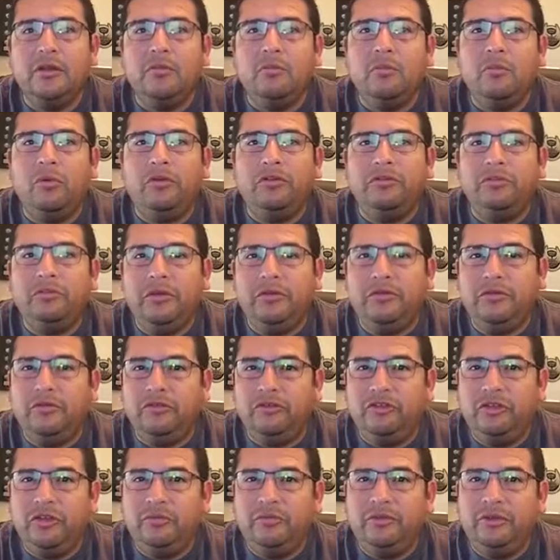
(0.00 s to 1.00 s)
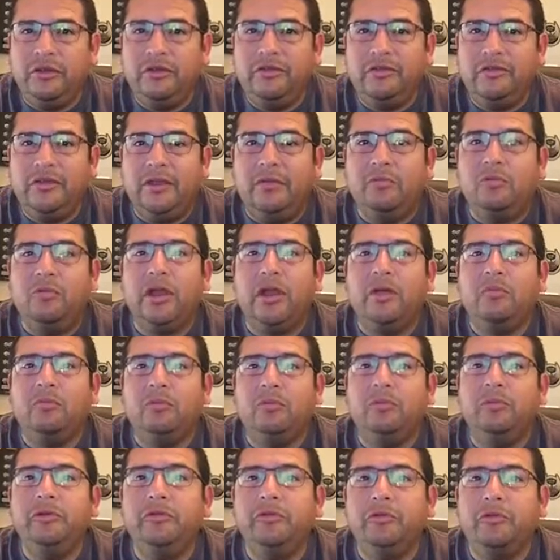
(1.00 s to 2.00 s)
more expensive chipsets and RAM will
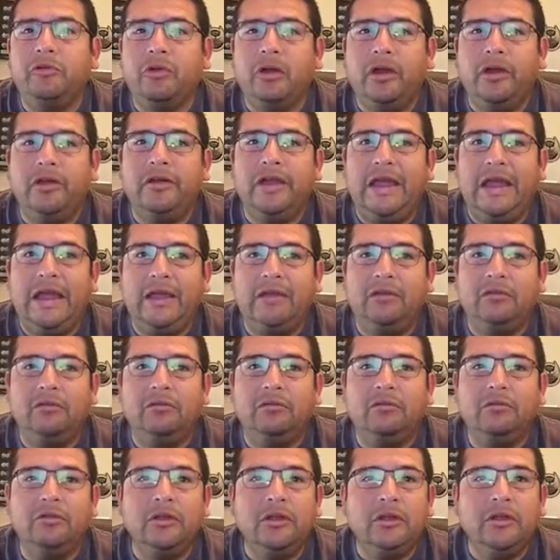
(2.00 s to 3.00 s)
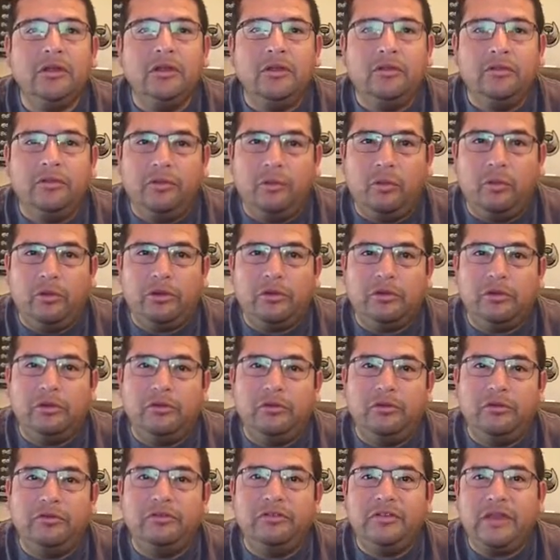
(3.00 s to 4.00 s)
be required to handle the
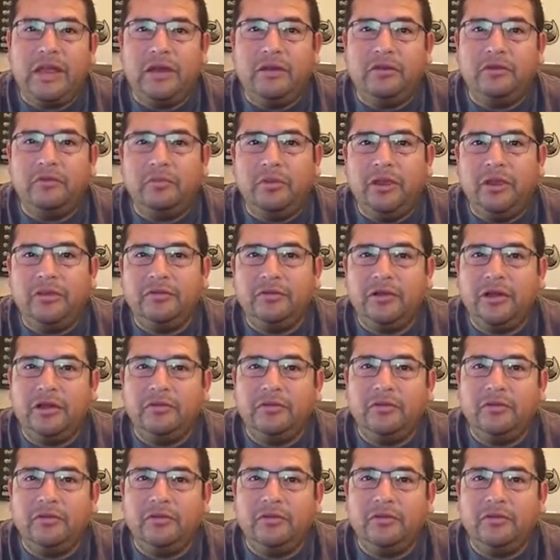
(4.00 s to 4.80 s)
workload of standard baseline